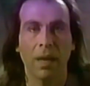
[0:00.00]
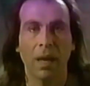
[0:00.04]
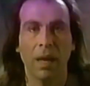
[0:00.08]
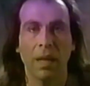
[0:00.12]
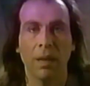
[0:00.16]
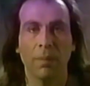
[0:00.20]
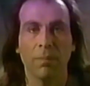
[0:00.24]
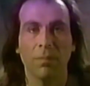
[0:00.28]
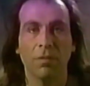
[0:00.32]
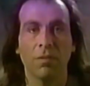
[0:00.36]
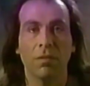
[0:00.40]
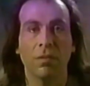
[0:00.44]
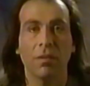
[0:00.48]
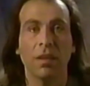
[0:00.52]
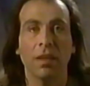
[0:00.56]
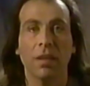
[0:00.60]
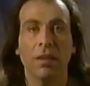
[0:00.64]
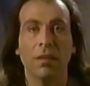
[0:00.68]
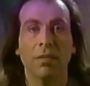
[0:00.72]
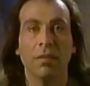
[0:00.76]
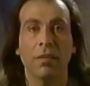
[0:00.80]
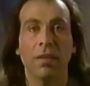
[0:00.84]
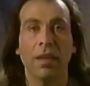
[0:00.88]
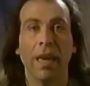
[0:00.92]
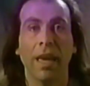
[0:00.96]
I am
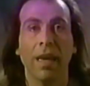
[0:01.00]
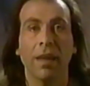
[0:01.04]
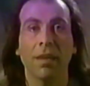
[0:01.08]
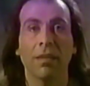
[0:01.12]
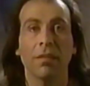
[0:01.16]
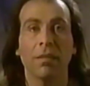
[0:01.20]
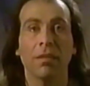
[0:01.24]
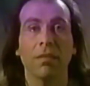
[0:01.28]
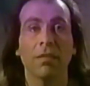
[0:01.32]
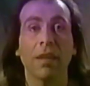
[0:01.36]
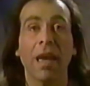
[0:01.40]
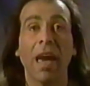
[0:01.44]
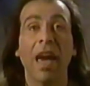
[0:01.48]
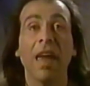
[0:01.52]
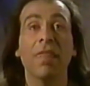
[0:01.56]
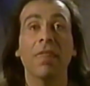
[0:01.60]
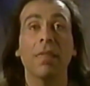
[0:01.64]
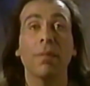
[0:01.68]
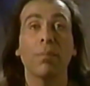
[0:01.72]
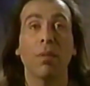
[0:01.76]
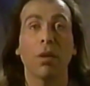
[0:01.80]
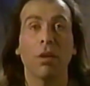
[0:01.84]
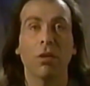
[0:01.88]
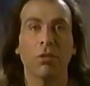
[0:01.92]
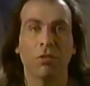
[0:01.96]
Styx, Kansas, and
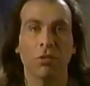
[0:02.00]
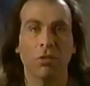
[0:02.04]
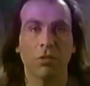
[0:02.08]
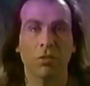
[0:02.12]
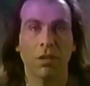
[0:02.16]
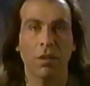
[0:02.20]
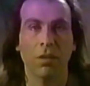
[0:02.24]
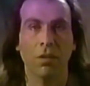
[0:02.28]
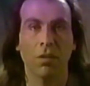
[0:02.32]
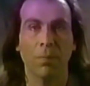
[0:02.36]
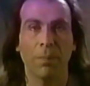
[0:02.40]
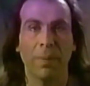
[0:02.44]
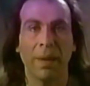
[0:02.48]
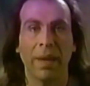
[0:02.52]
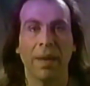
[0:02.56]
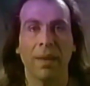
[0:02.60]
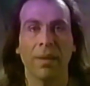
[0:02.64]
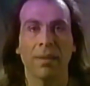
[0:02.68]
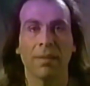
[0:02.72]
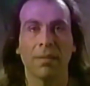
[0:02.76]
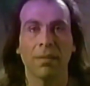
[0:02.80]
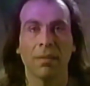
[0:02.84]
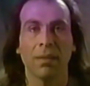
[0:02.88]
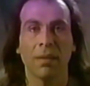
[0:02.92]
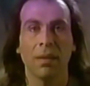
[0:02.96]
the Marshall Tucker
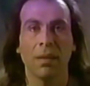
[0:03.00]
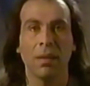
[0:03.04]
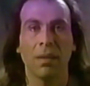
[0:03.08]
Band.